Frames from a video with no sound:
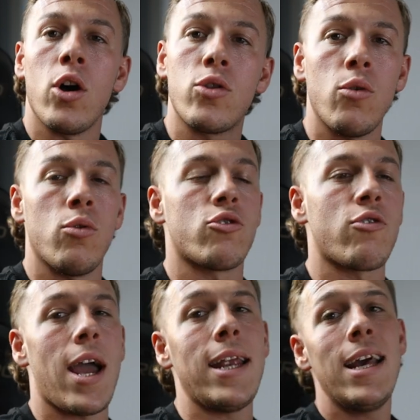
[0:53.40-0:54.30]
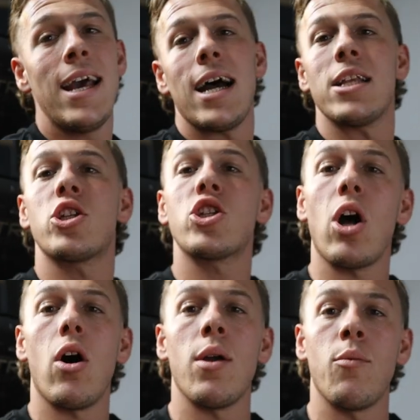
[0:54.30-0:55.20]
I do not trade, and
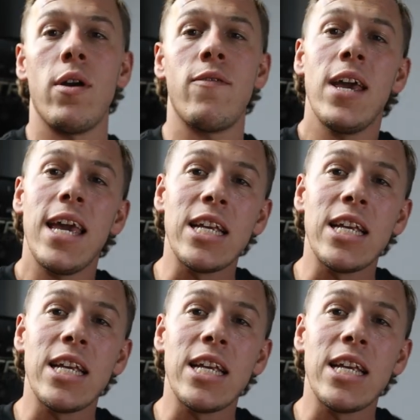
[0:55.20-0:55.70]
starting with